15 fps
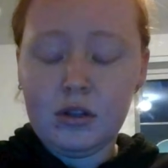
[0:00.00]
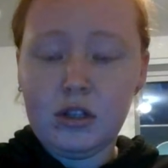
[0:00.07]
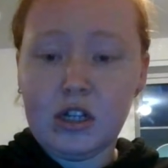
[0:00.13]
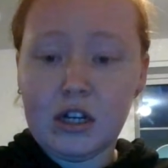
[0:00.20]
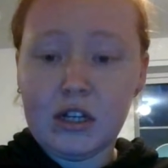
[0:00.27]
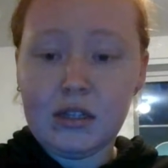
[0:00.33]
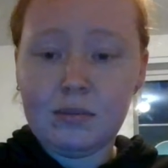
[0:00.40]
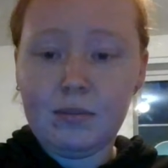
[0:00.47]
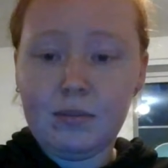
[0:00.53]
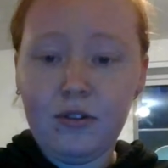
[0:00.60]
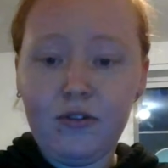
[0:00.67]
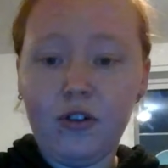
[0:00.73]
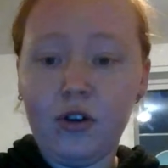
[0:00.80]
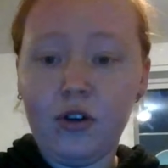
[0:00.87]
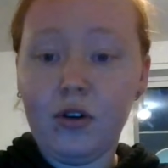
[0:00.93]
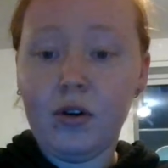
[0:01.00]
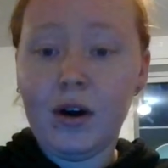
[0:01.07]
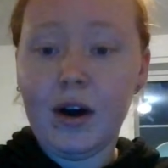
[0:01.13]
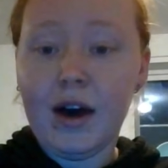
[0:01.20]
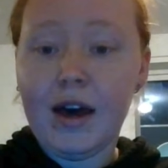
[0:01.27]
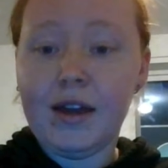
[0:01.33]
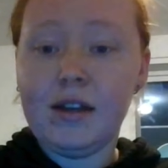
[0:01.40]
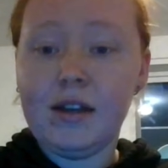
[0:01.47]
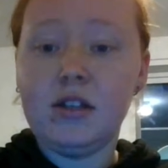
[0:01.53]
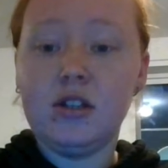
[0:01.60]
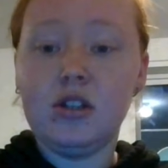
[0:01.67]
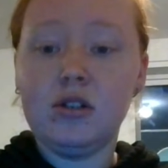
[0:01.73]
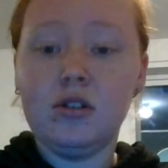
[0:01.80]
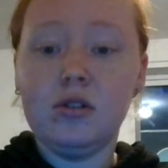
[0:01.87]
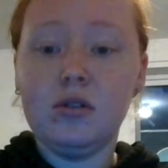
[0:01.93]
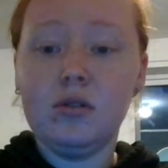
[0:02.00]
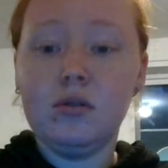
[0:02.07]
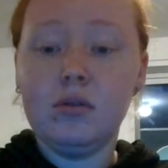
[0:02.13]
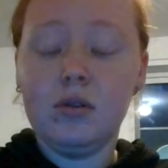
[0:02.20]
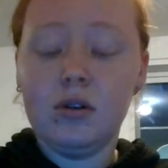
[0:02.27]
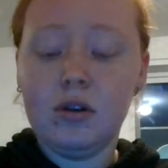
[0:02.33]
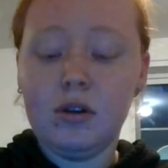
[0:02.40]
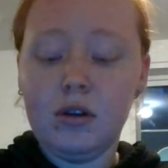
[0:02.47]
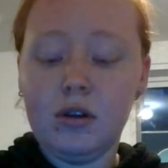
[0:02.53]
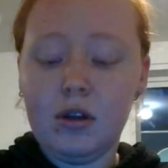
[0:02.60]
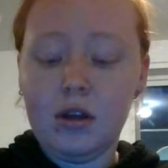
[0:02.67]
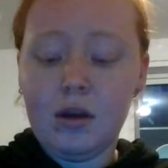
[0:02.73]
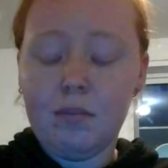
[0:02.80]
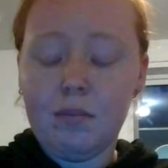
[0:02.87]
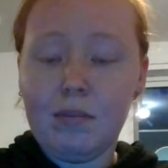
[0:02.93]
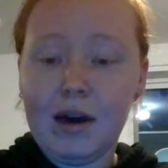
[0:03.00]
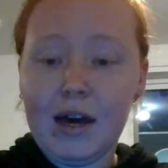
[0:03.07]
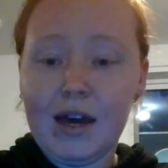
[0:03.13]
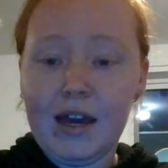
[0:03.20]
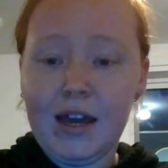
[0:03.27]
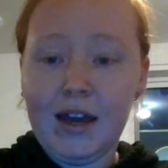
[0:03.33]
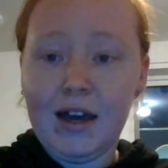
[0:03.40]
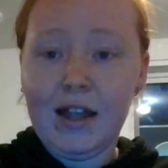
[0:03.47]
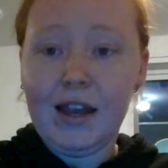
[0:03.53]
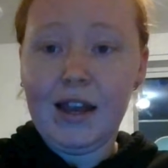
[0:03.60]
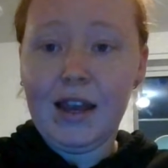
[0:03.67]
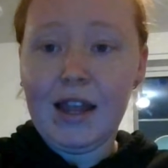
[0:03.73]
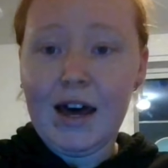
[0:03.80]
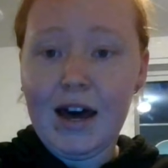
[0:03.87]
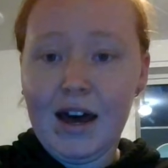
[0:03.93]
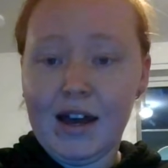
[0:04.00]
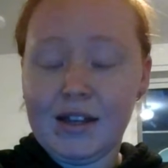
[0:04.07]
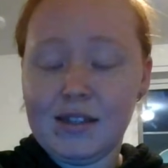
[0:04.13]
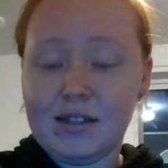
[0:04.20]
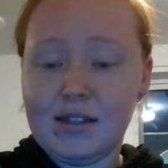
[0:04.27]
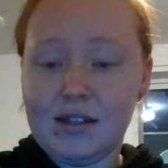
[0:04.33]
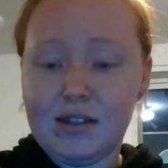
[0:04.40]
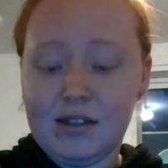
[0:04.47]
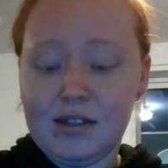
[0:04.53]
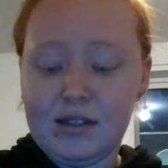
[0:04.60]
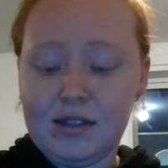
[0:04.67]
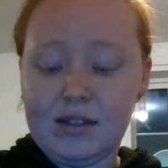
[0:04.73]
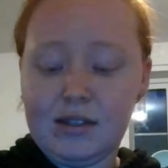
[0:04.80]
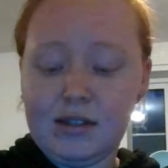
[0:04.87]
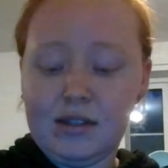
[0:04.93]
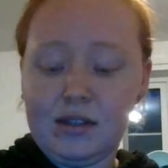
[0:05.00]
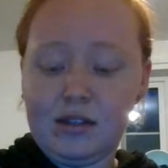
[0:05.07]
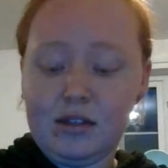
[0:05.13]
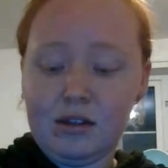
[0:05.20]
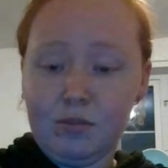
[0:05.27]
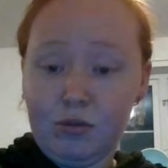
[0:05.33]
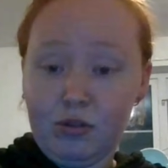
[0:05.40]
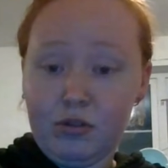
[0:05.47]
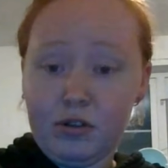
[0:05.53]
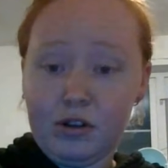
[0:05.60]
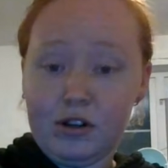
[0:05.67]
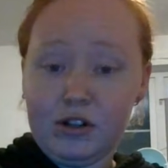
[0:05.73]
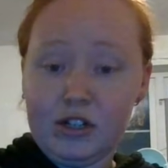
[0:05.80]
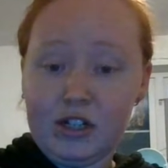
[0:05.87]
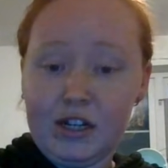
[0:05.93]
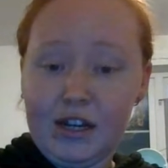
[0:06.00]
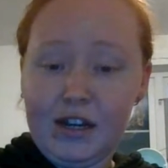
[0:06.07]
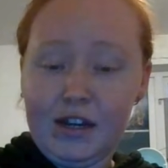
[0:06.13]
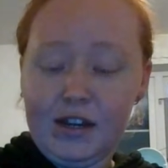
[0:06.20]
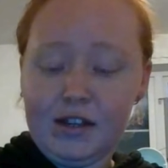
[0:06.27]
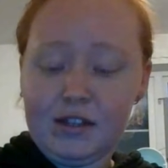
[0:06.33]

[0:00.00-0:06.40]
just before I do my last double crochet